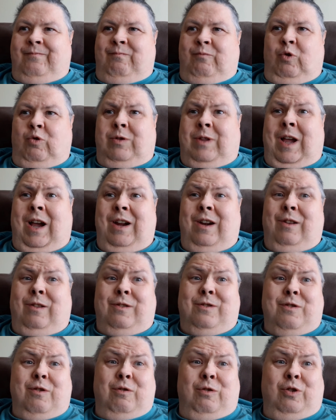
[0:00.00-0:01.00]
both
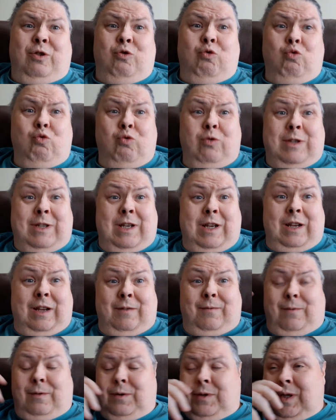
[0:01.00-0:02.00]
titles are used
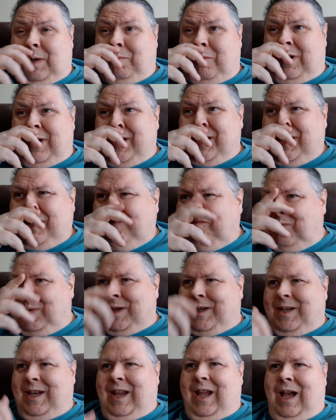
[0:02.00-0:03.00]
uh, for some reason,
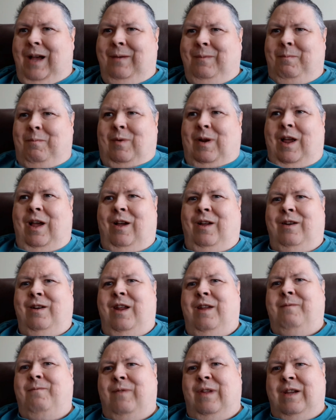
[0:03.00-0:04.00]
but yeah, uh, on
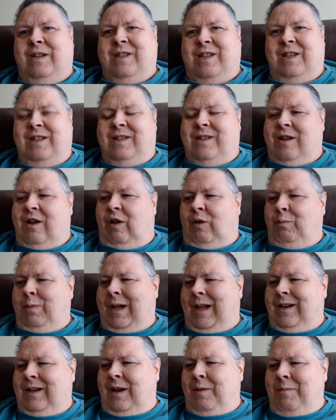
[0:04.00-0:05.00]
Netflix it's called
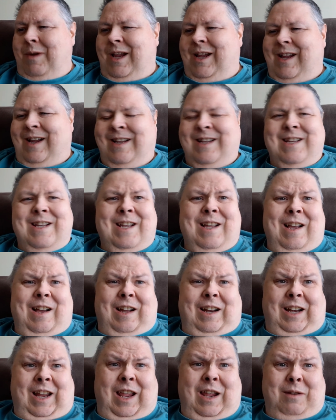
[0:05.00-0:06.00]
Pandemic,
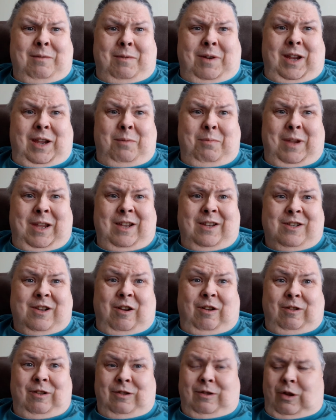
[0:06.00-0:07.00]
on IMDb it's
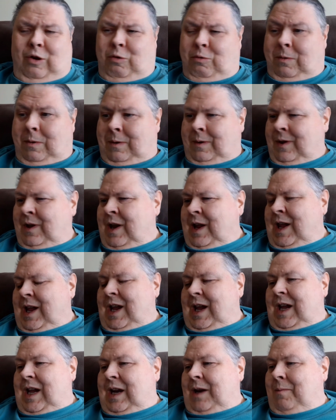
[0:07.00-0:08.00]
called Alone.
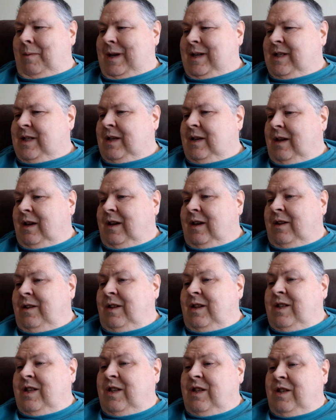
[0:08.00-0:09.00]
Anyways, uh,
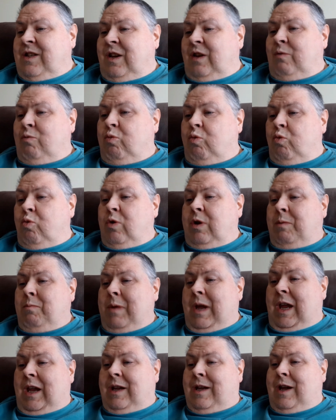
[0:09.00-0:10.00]
this is a
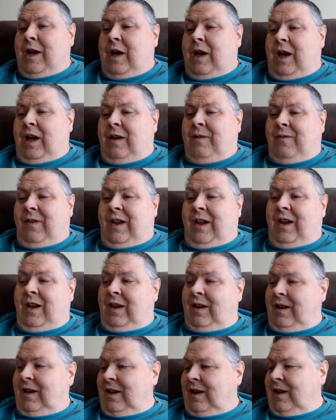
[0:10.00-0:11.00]
remake of
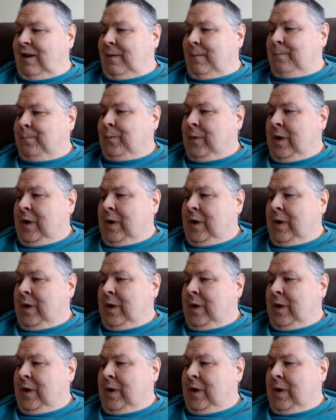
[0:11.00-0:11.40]
a uh,